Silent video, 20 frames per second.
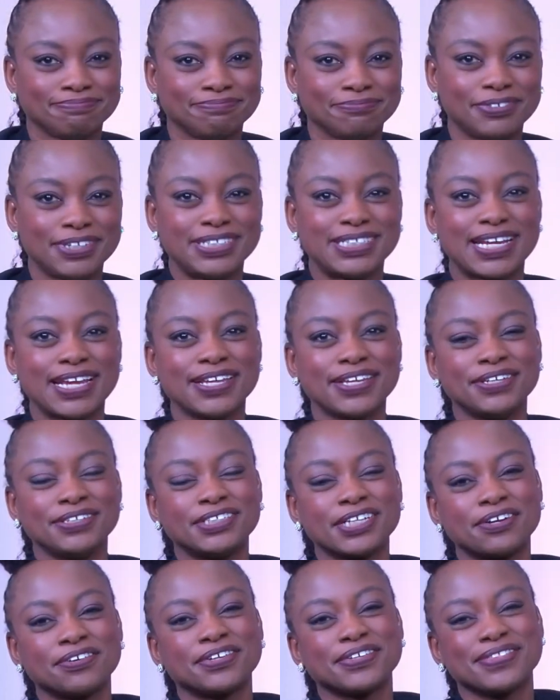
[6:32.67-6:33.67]
Appreciate you,
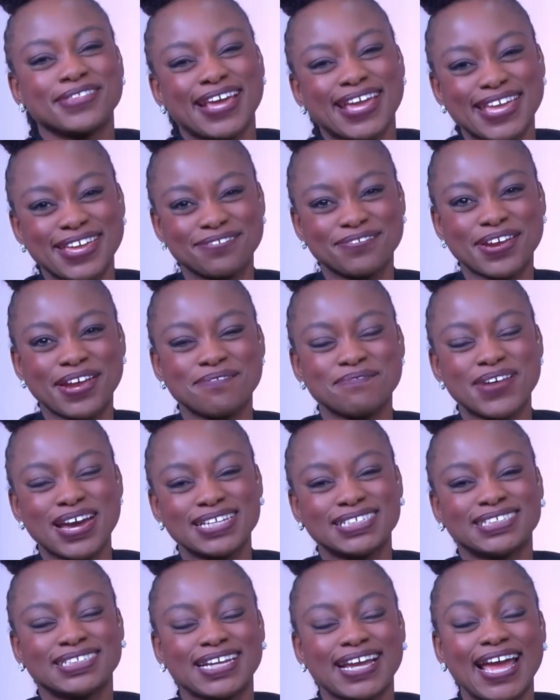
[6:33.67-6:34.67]
Jaron. Thank you very
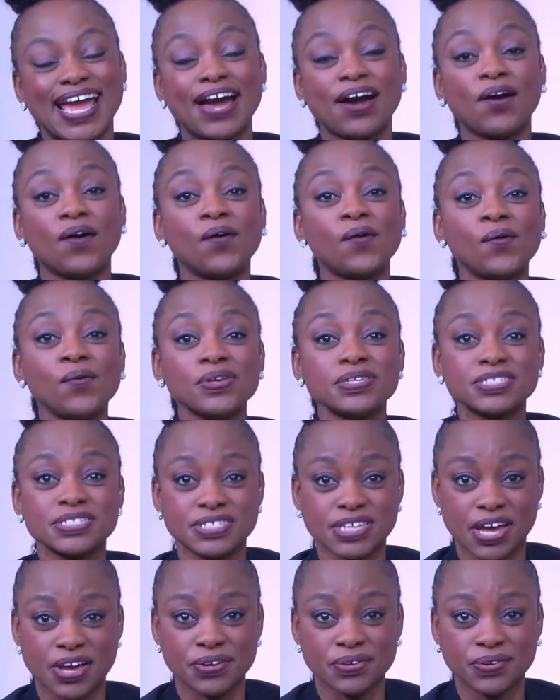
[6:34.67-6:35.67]
much.
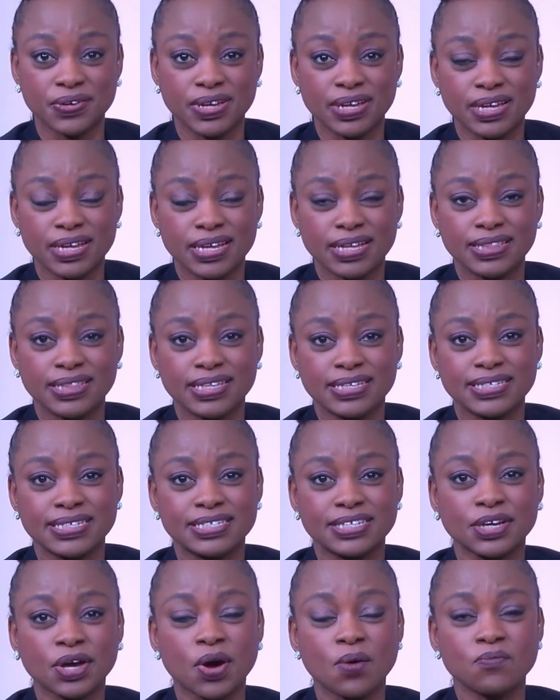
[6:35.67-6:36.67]
Also, this is
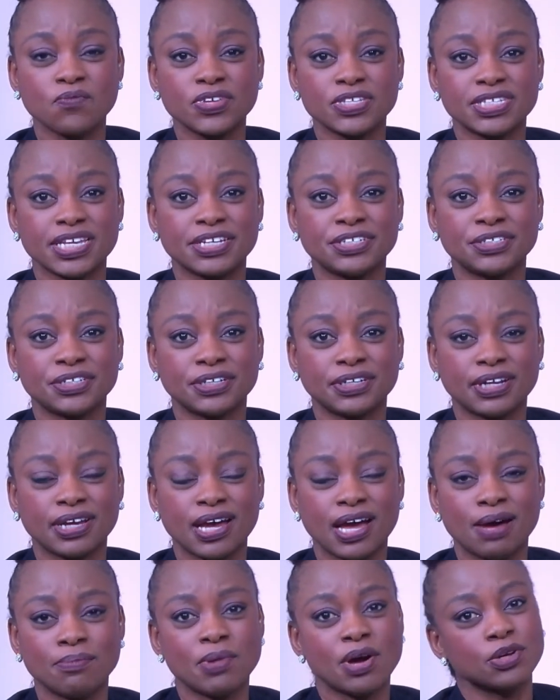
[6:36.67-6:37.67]
a conversation
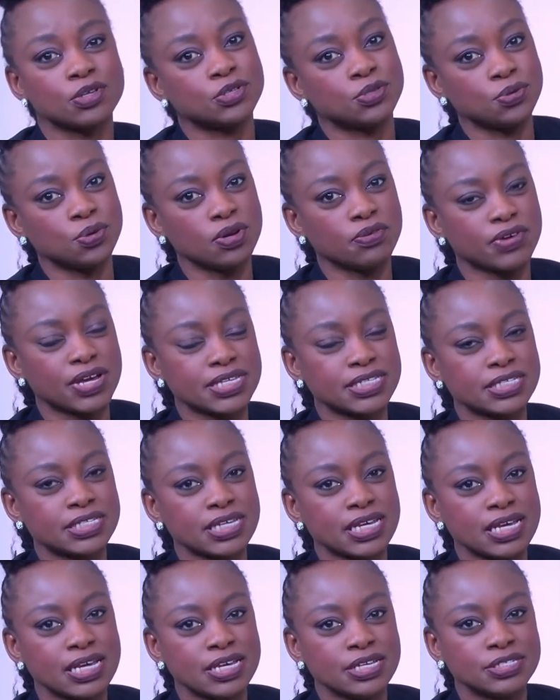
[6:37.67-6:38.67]
amongst all of us.
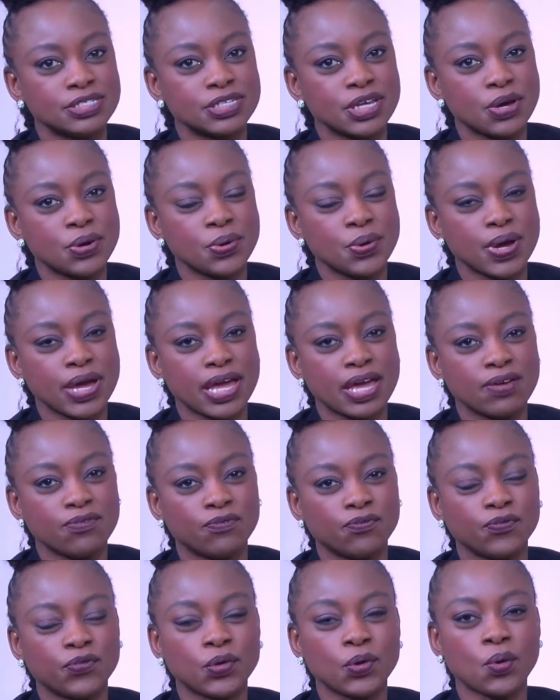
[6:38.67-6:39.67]
So
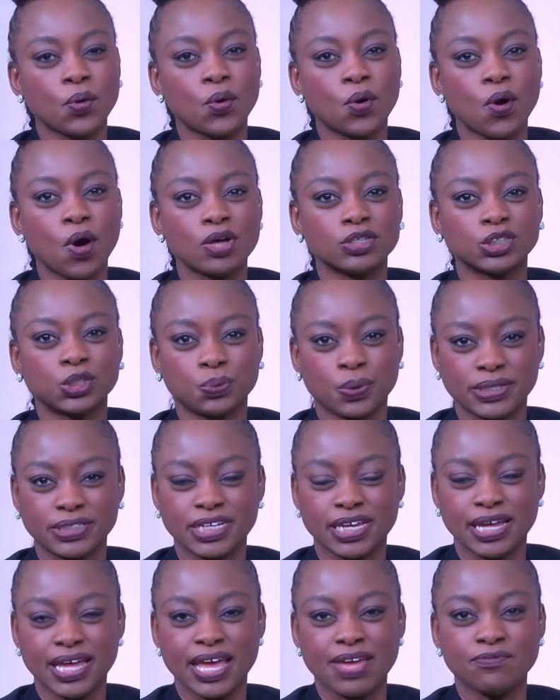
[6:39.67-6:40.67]
if you're on
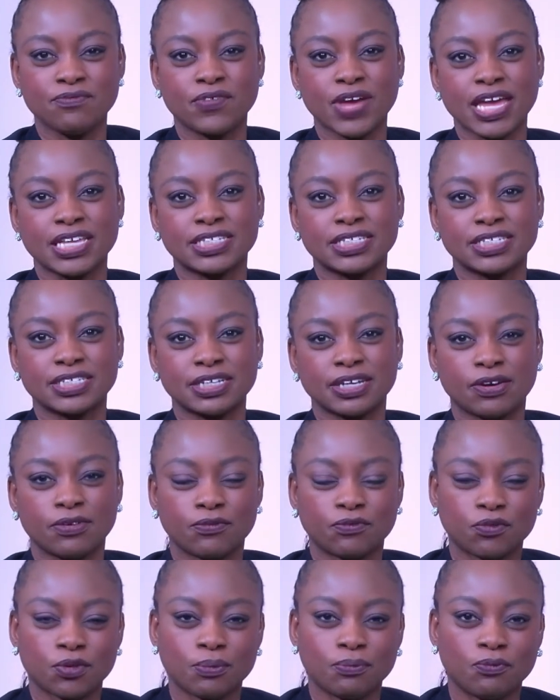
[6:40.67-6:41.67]
Twitter, invest
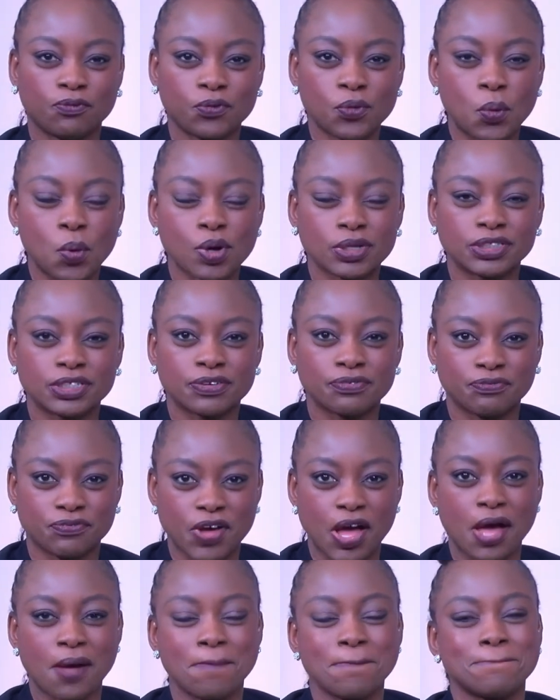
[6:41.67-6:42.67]
from fork to
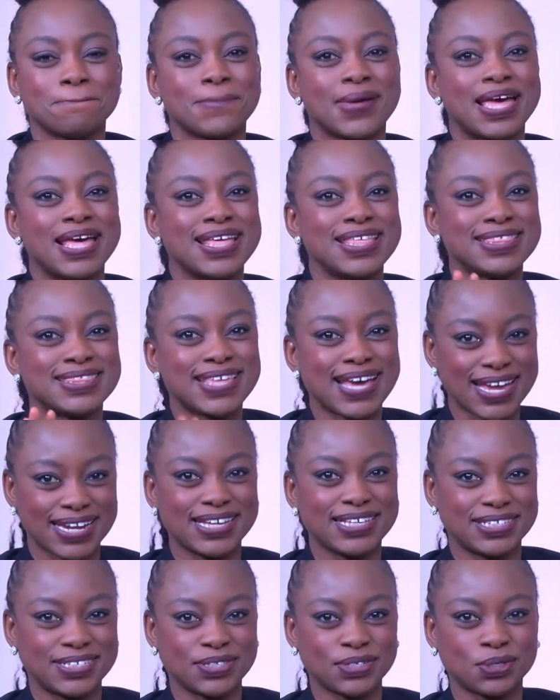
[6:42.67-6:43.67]
farm. That
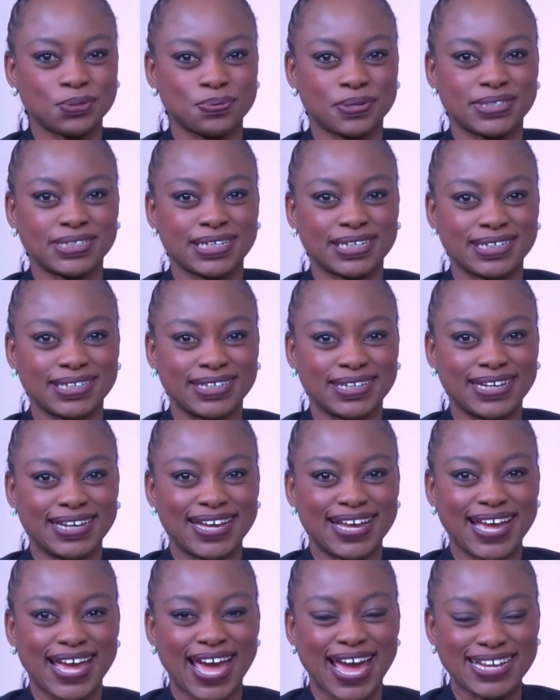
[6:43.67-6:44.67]
is the Twitter
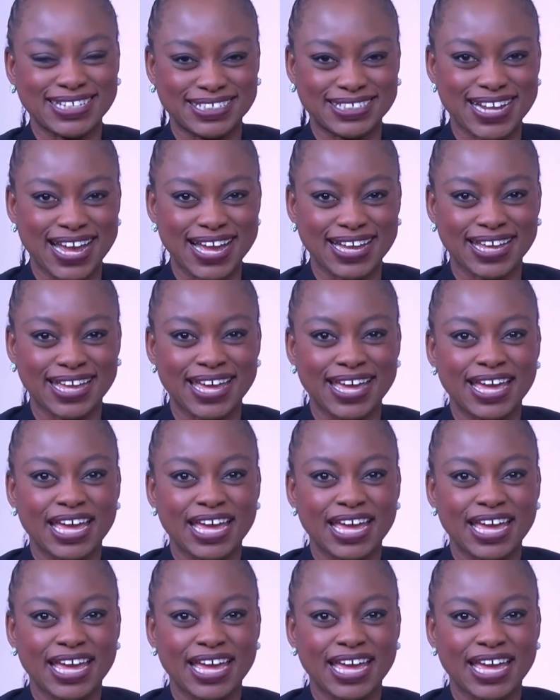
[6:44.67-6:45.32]
hashtag.